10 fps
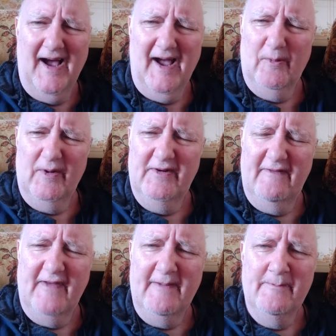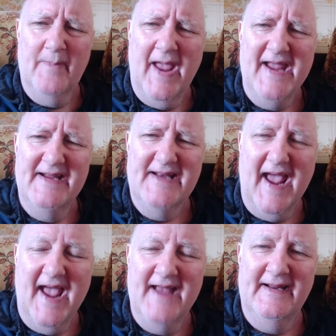I wonder if he made
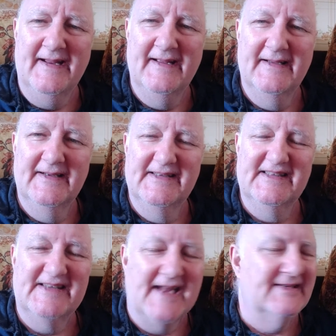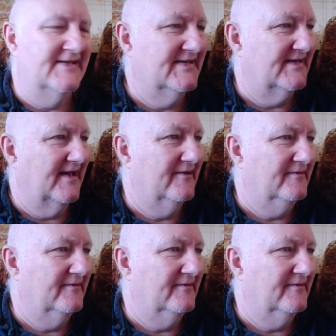any sense, though.